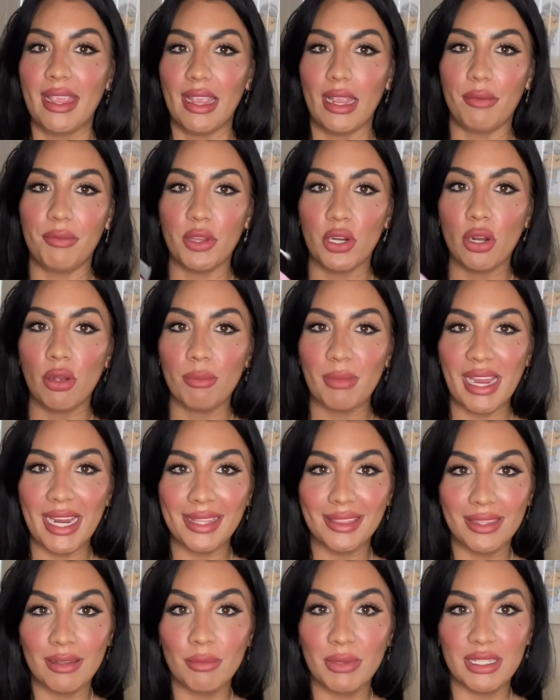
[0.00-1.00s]
If you don't
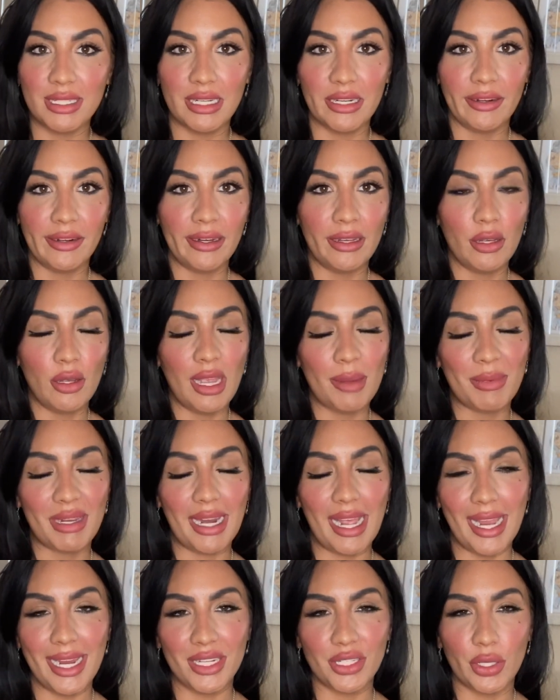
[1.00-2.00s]
mind thin material, I mean,
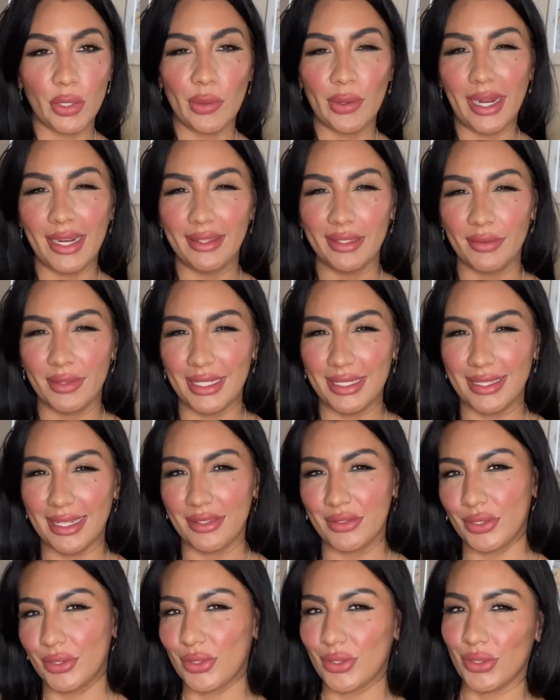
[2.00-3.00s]
I don't. I live in a
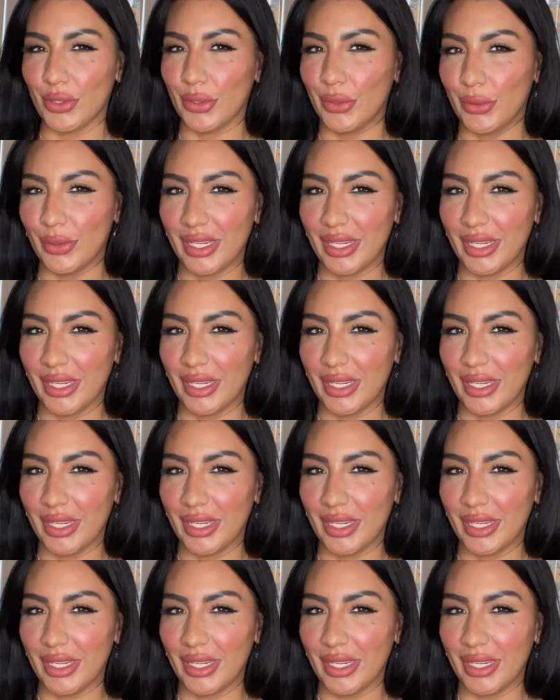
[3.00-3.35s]
desert, so